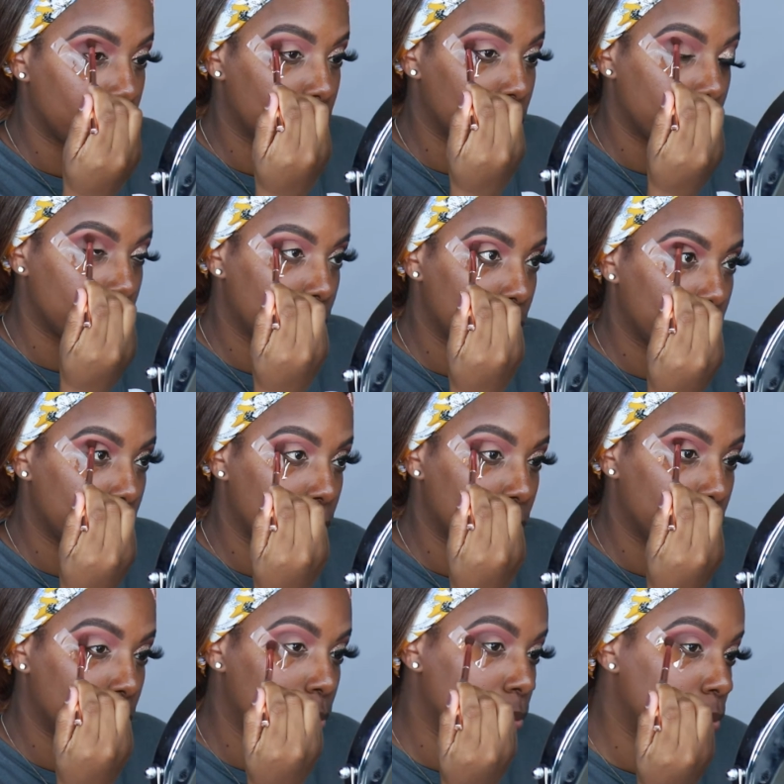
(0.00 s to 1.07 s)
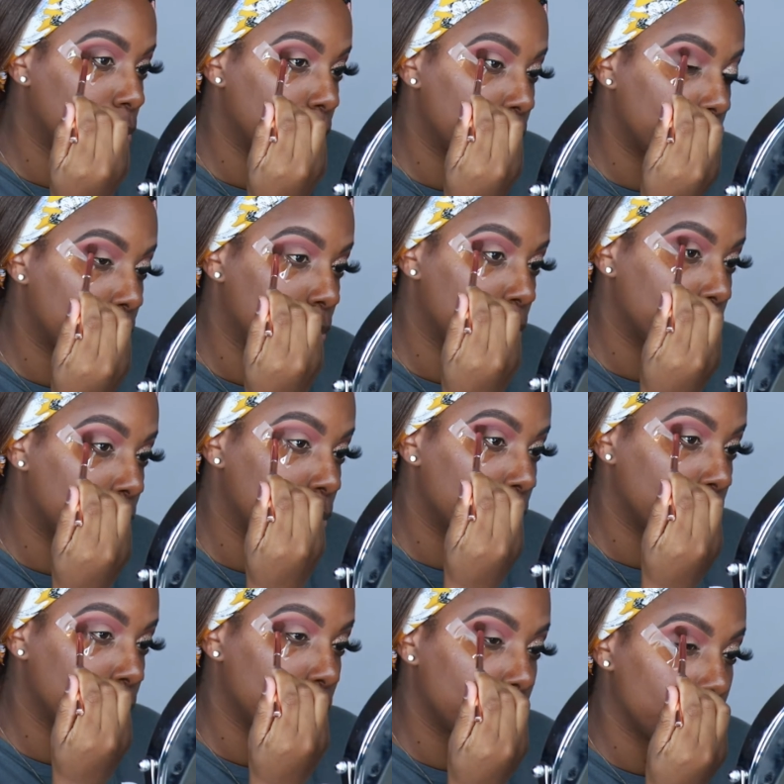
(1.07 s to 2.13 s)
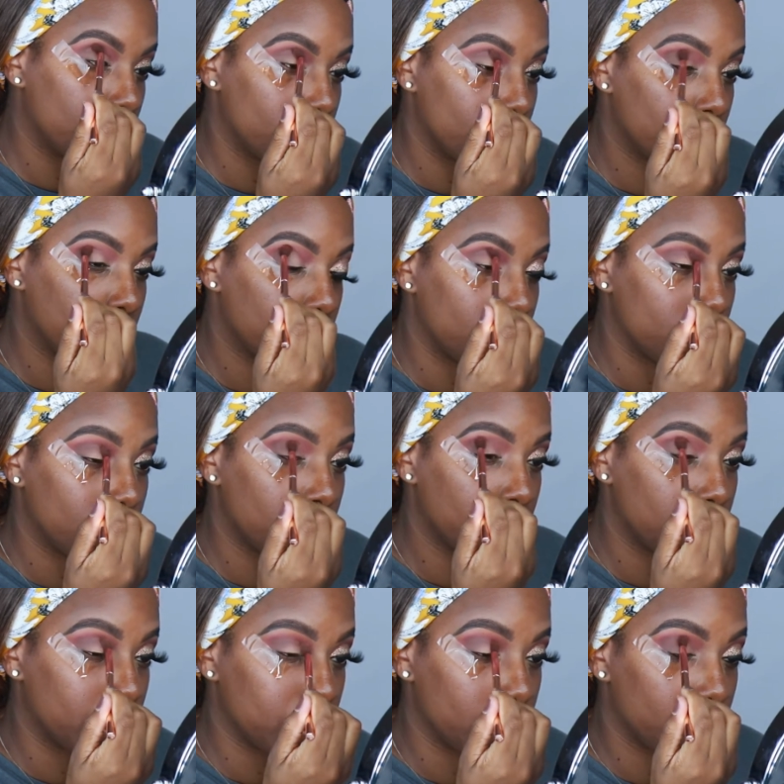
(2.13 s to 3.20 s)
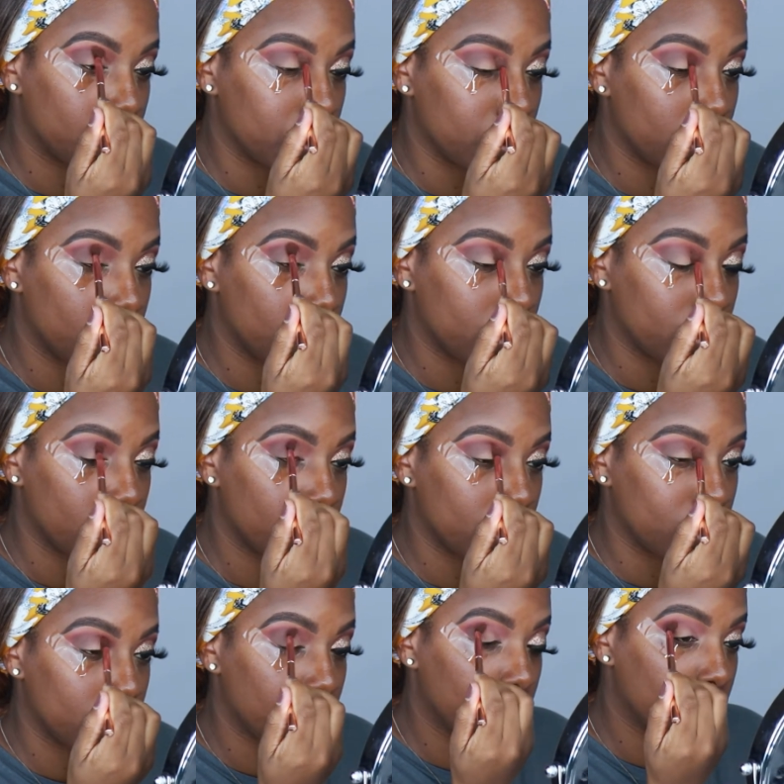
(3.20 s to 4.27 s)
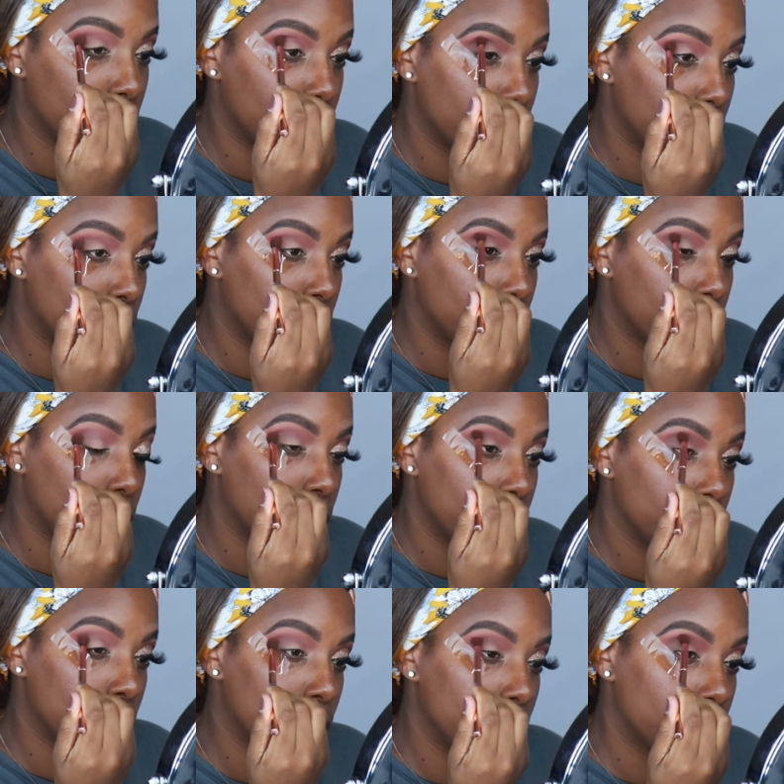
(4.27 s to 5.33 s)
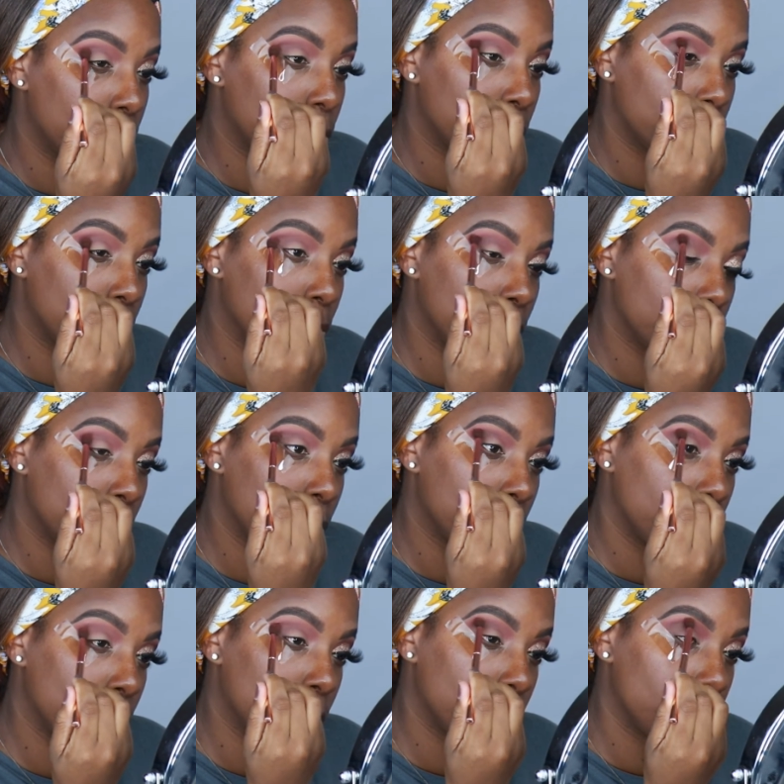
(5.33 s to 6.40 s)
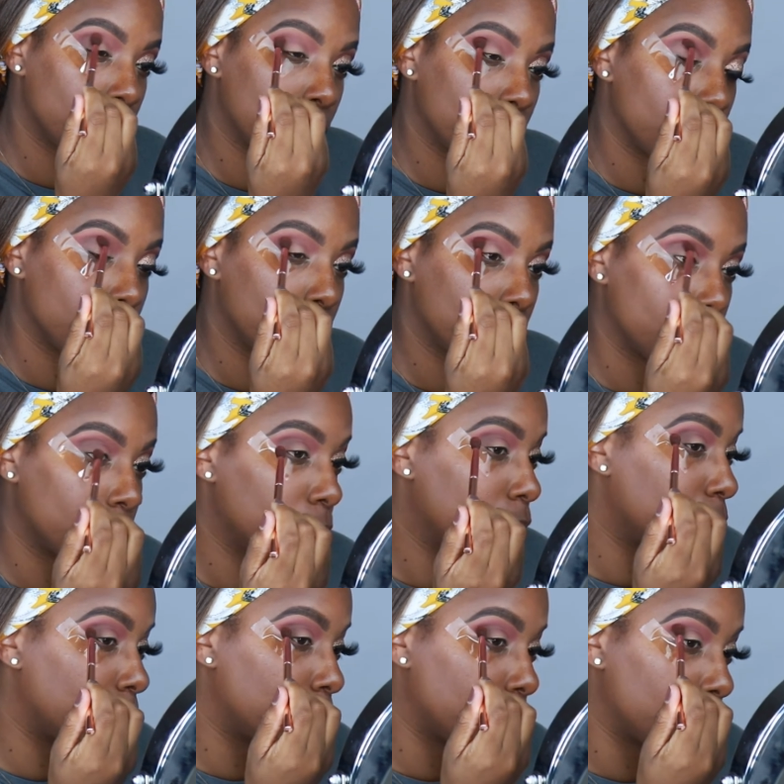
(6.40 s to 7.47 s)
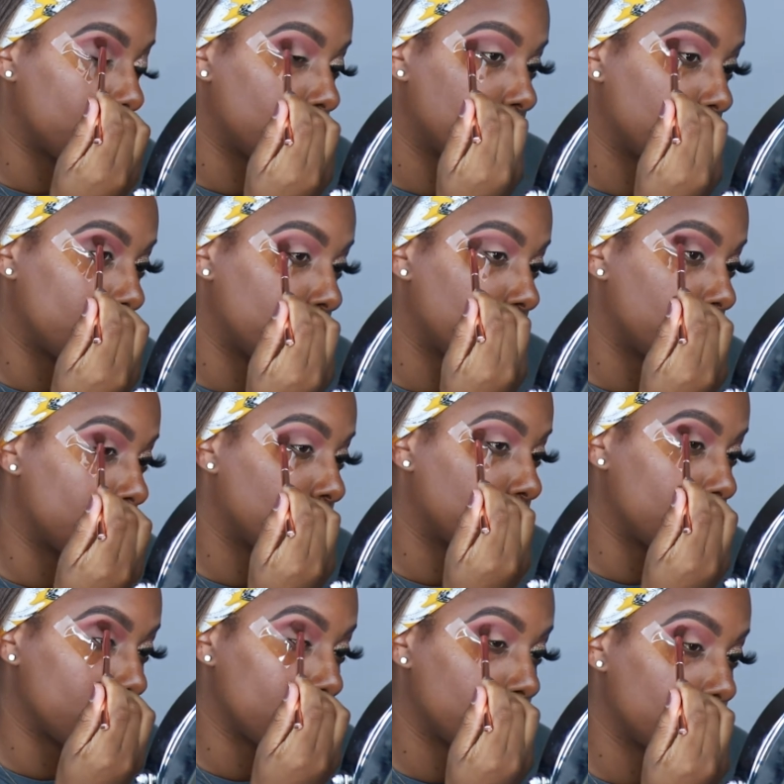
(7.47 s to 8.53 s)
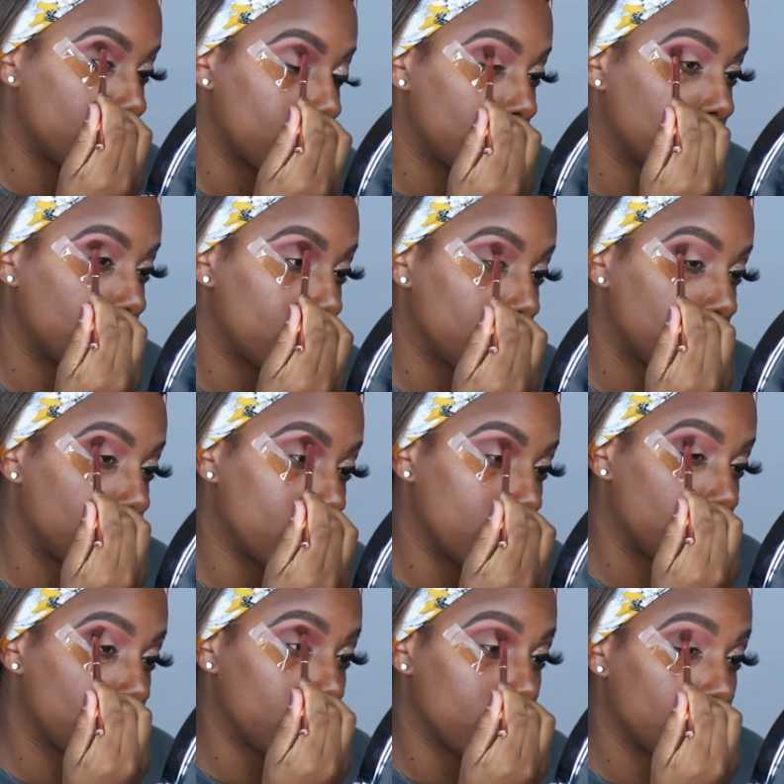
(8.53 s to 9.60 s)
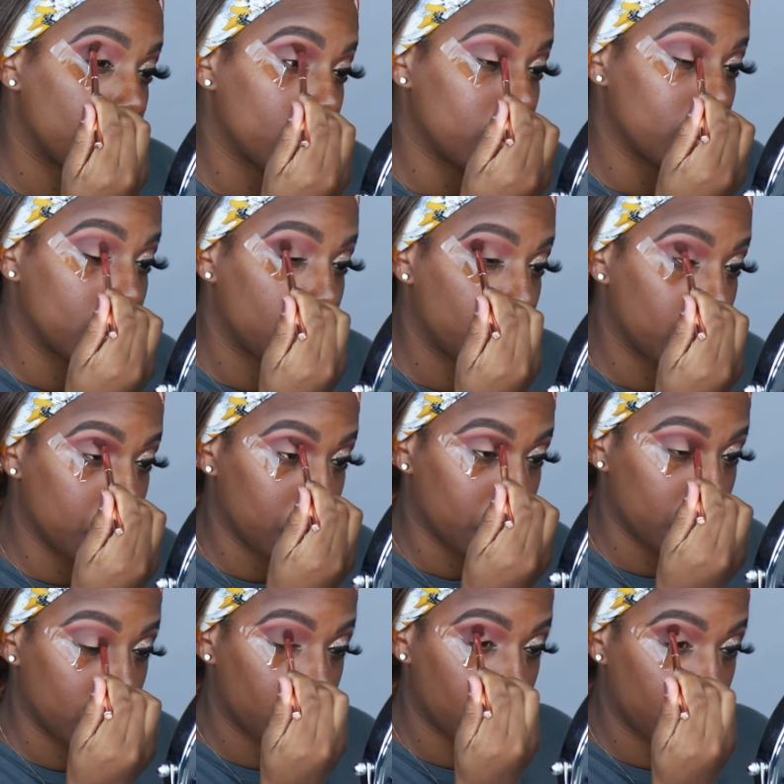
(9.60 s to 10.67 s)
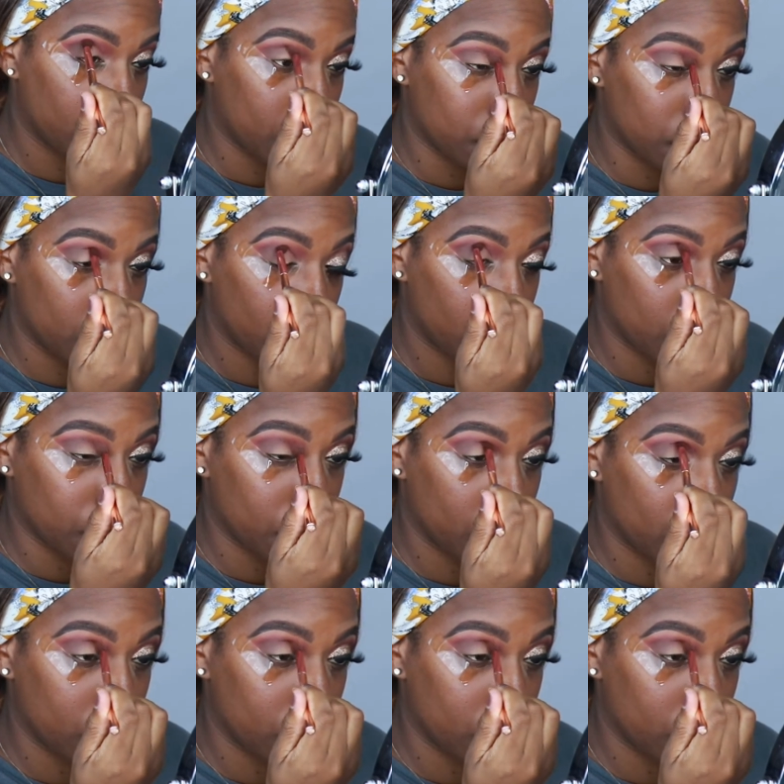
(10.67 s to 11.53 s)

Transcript: We're using the exact same motions we used with F O T D. We're just doing it with a different shade now. The whole point of this step is to blend those colors, uh, not blend,